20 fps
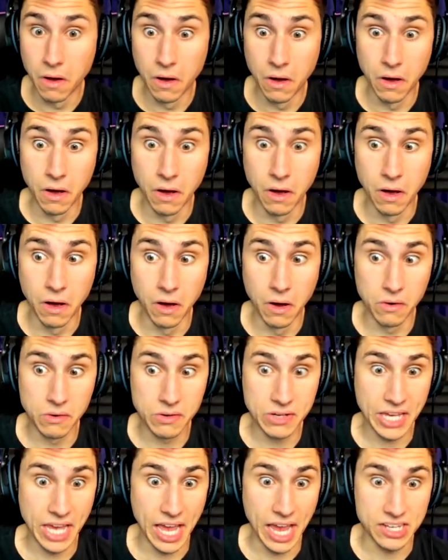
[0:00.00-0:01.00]

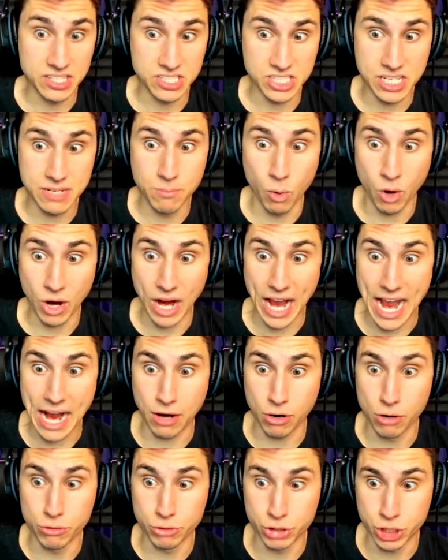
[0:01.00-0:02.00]
Okay, I see more
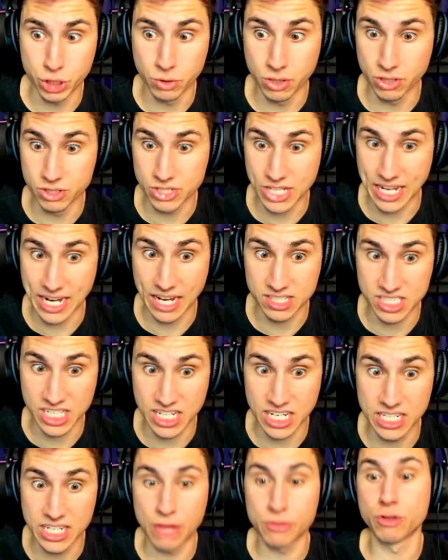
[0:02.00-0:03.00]
arrow shooters, and I
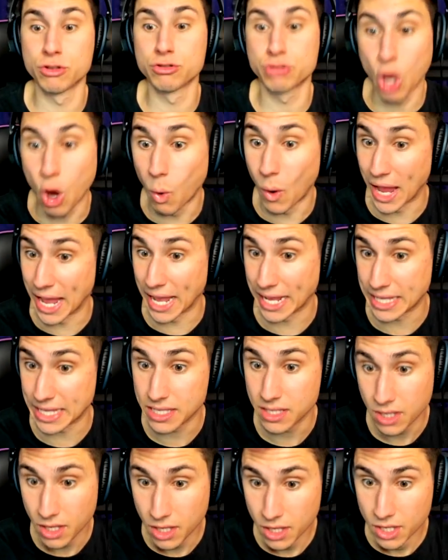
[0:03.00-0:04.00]
see another
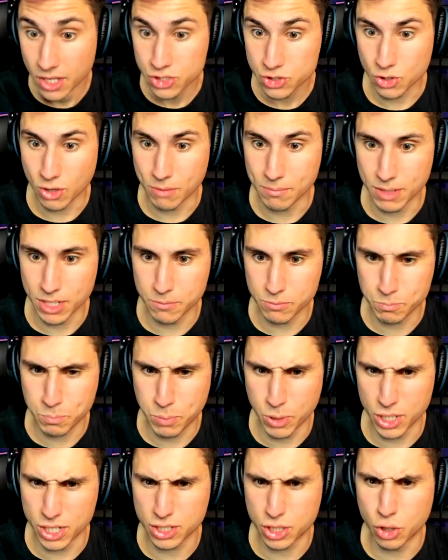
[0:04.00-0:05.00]
doohickey. So I'm going to
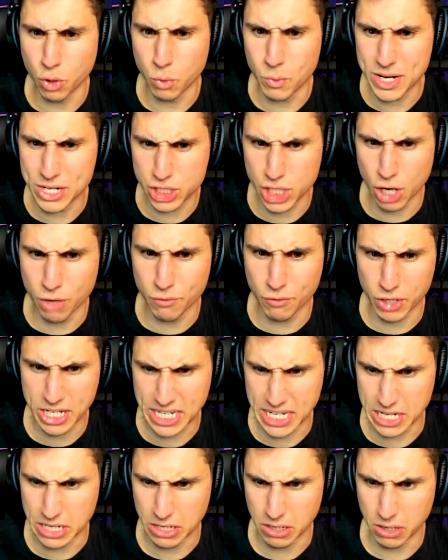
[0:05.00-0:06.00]
put Gooigi over
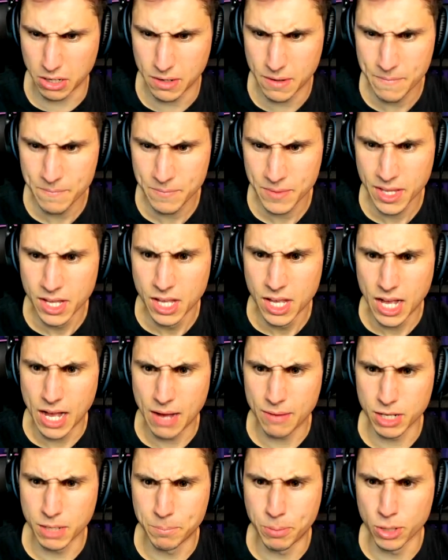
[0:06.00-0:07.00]
here. I'm
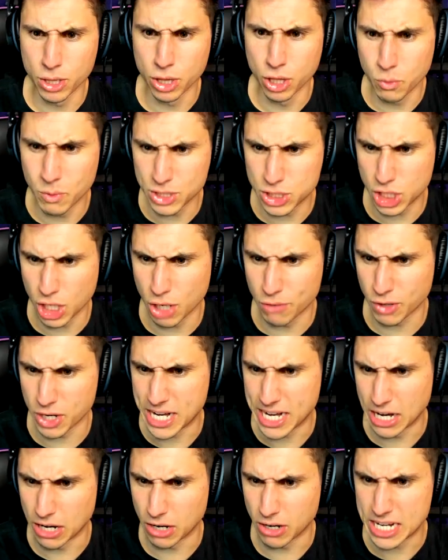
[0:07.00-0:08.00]
going to put Luigi over
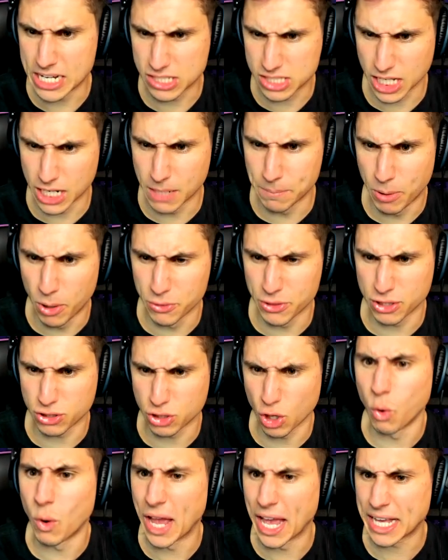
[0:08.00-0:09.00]
here. He's going to pull the
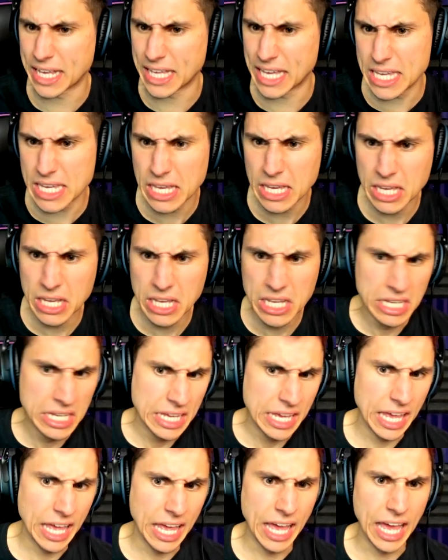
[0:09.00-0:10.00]
doohickey.
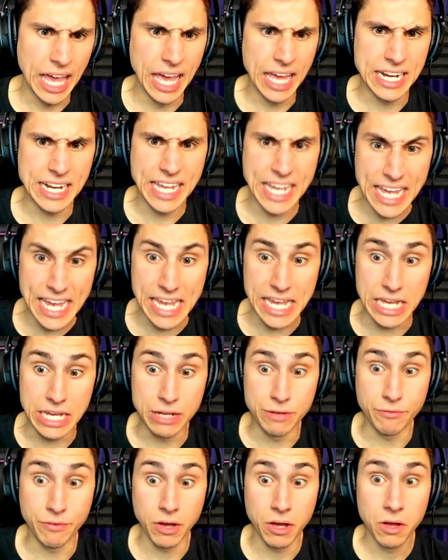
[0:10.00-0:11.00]
And
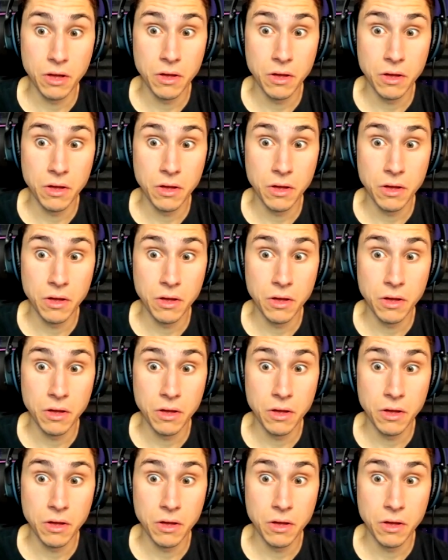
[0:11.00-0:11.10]
heave.